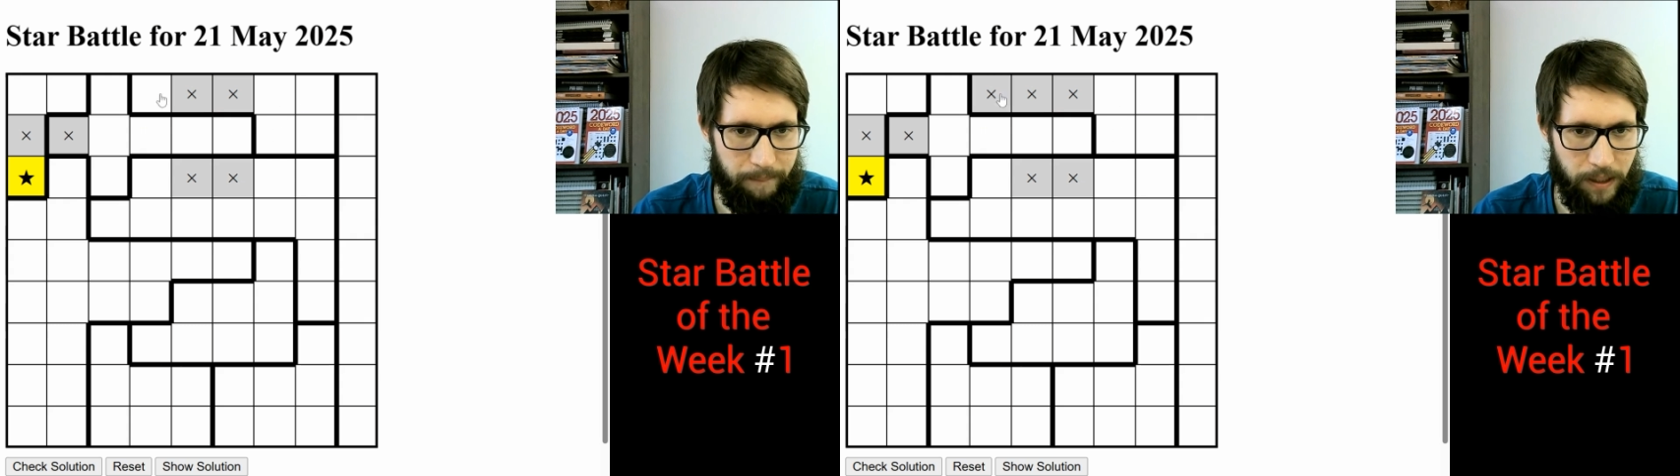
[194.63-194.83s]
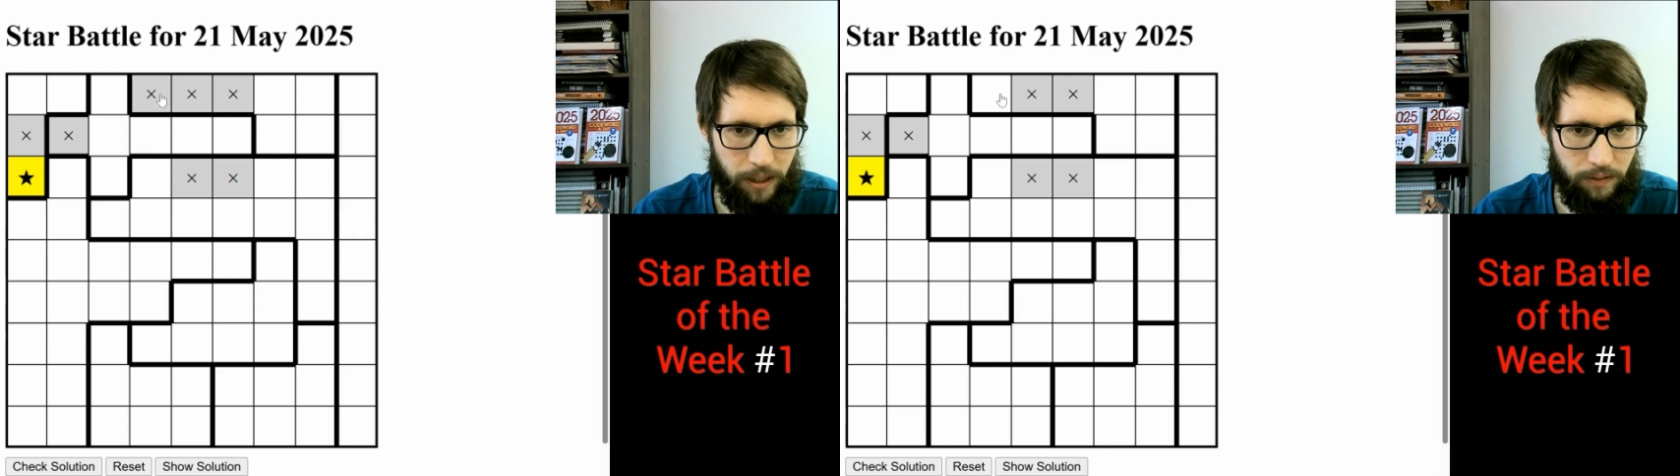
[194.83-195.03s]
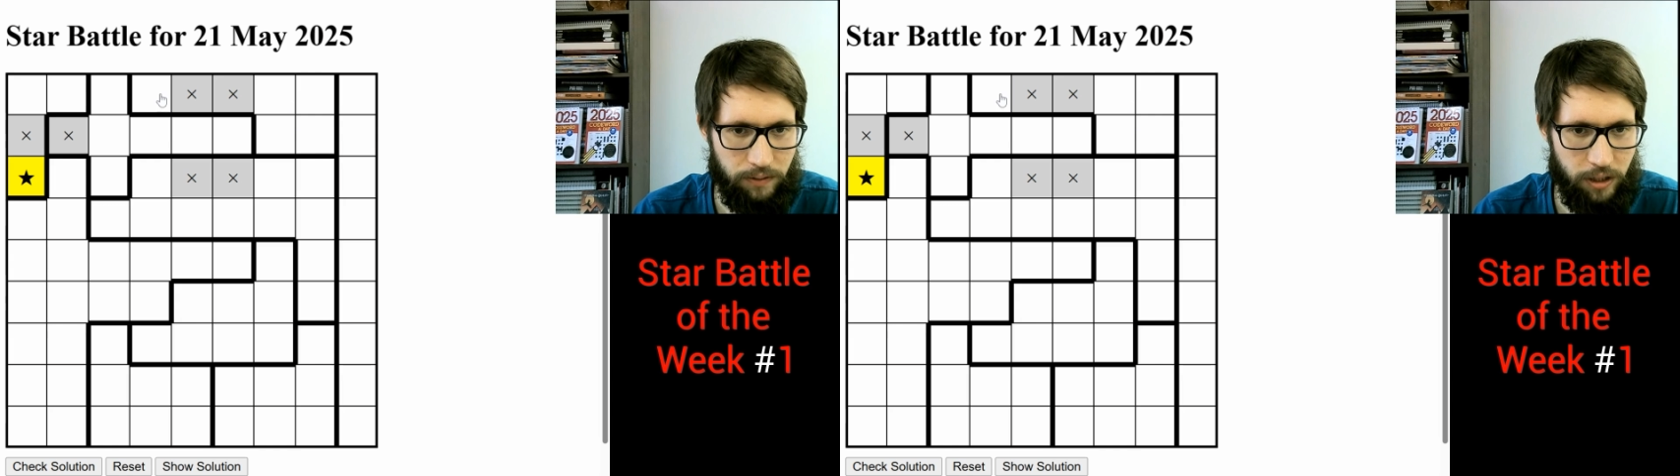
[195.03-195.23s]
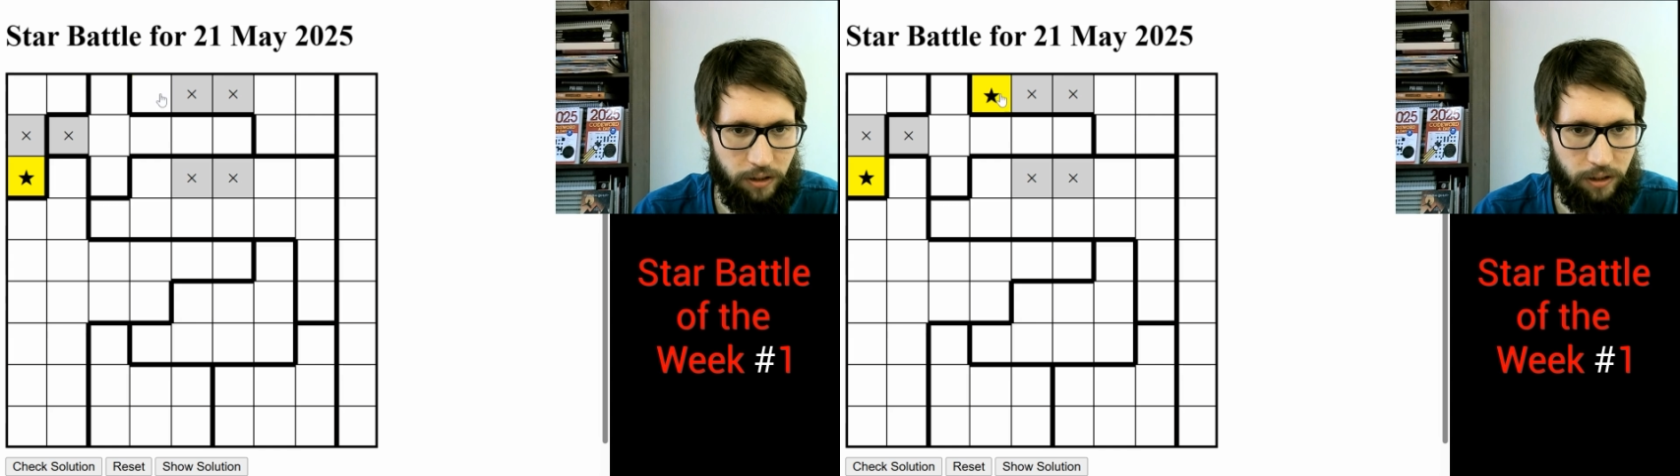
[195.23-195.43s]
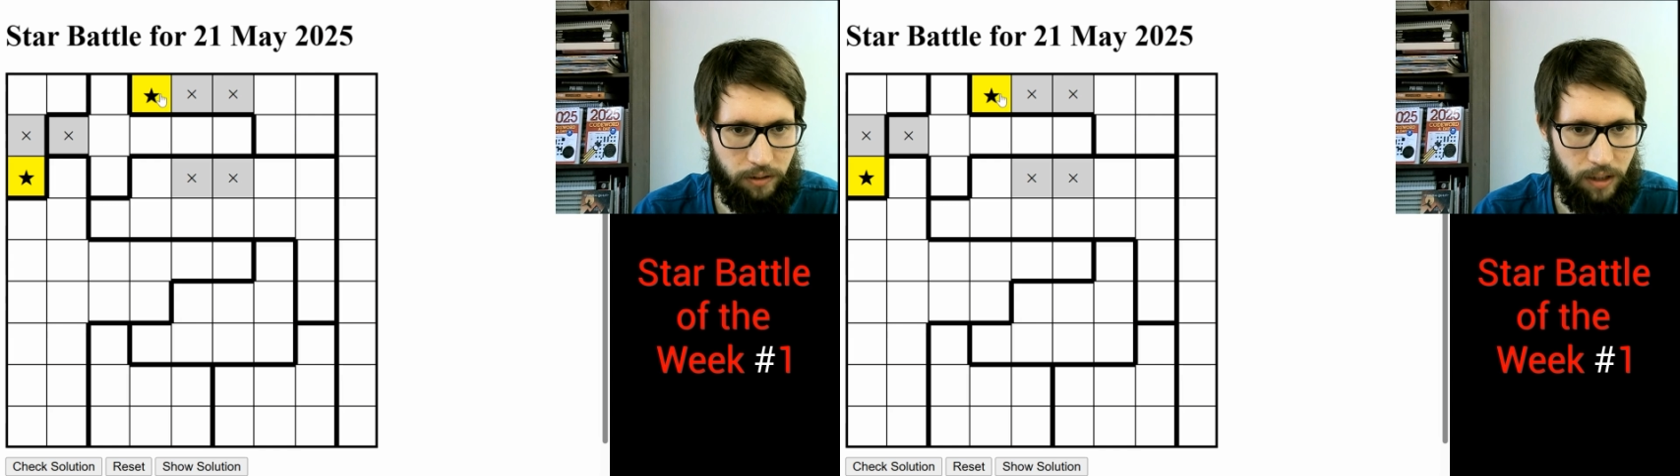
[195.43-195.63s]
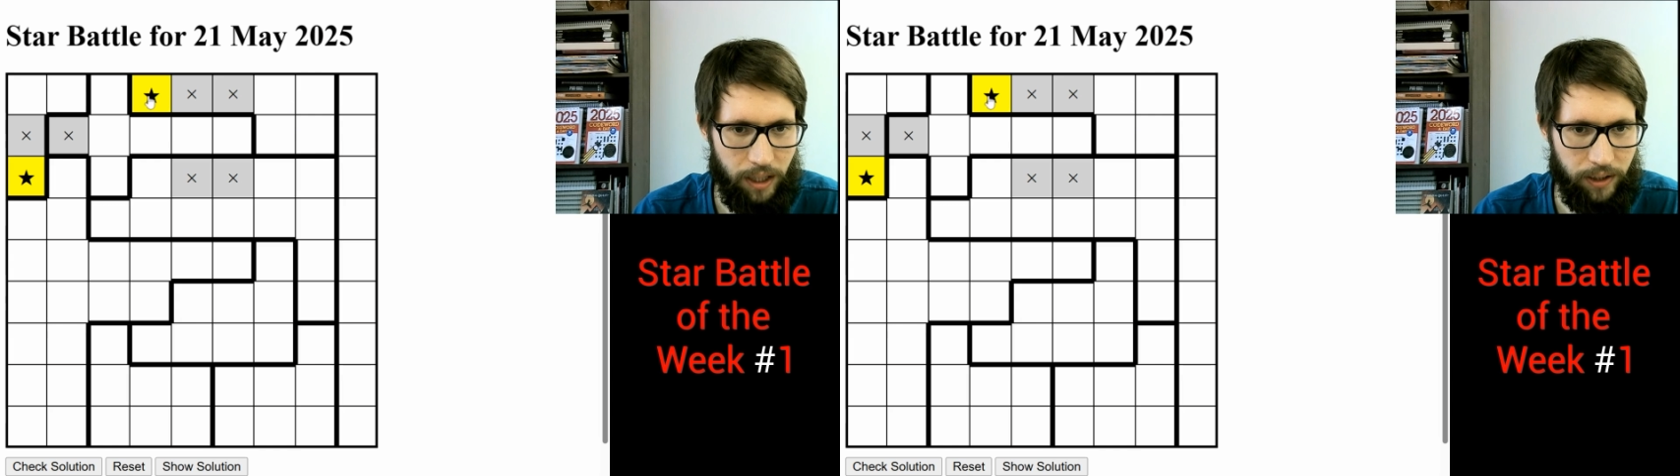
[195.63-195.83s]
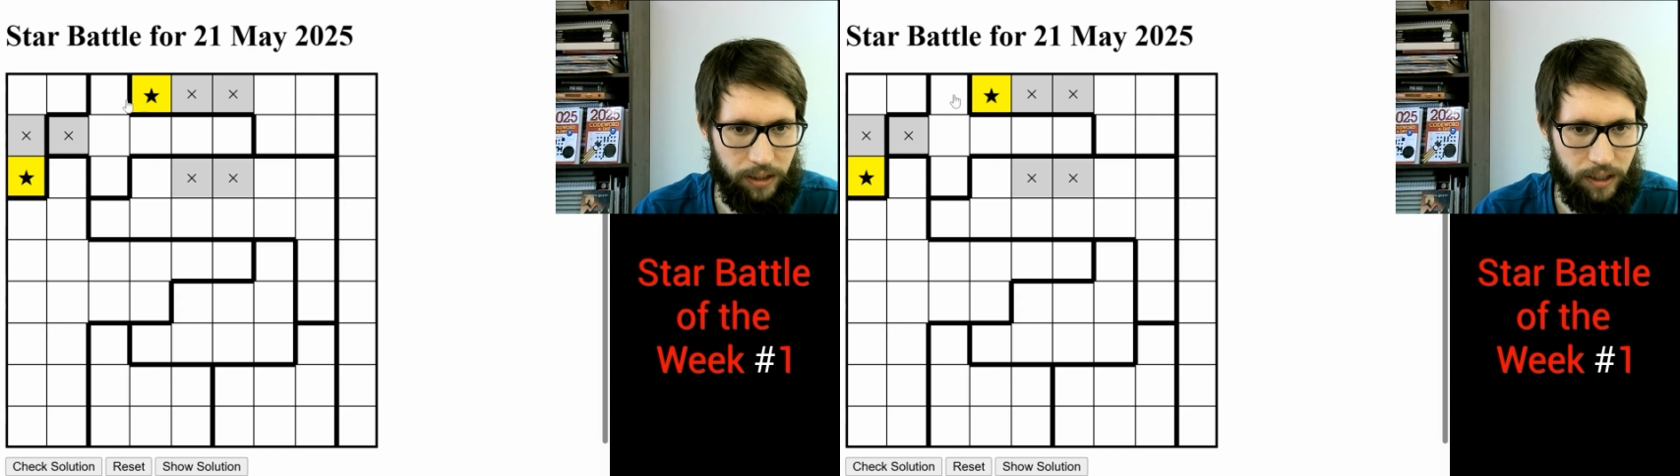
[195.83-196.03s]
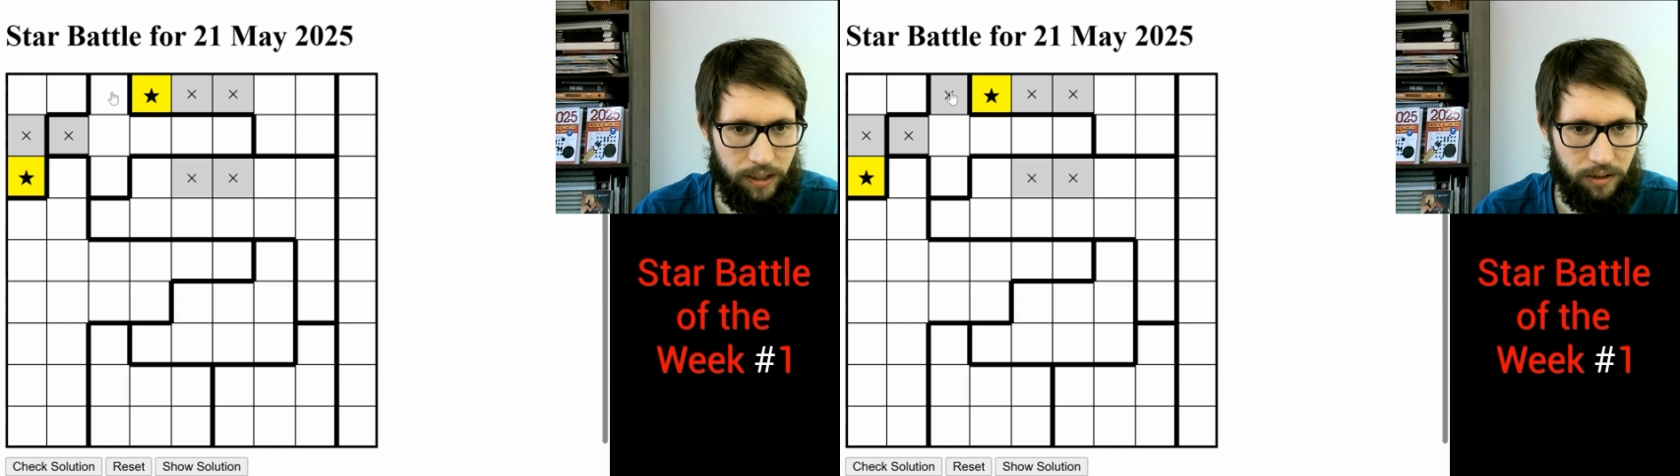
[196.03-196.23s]
we know for certain, and
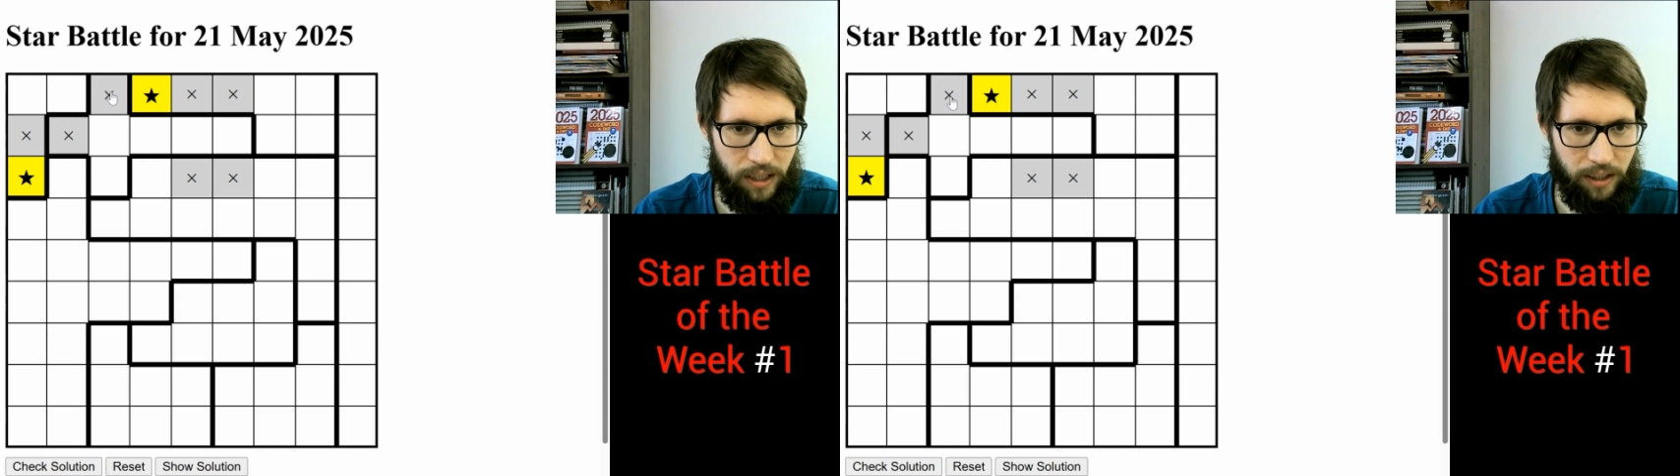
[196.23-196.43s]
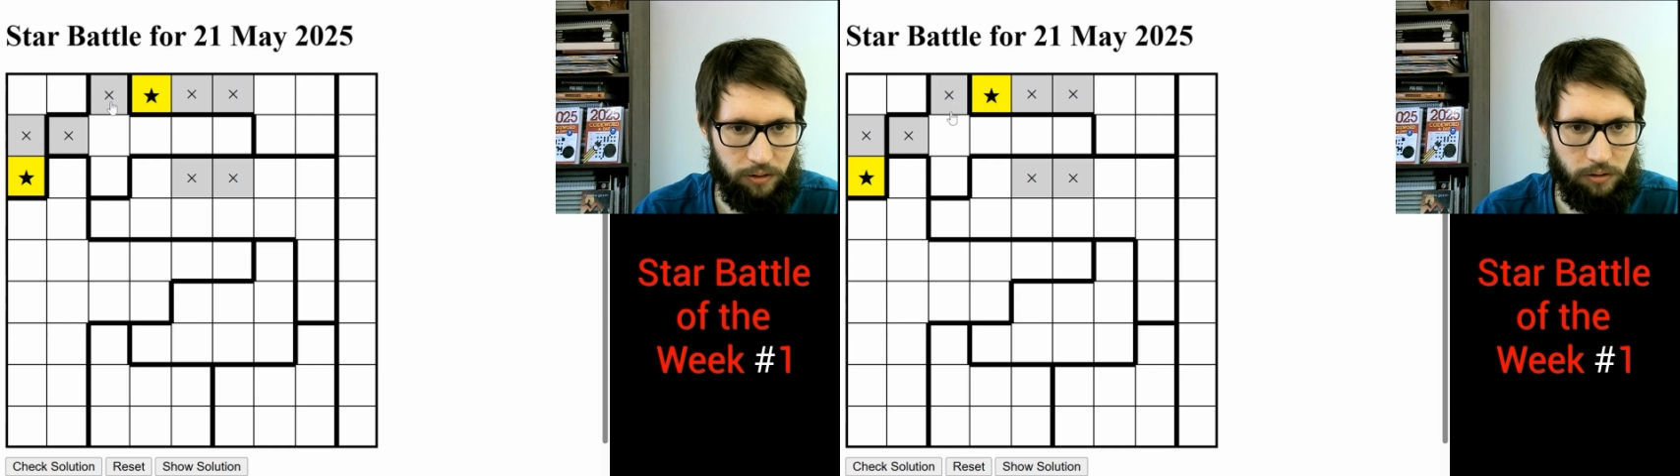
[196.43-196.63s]
then this can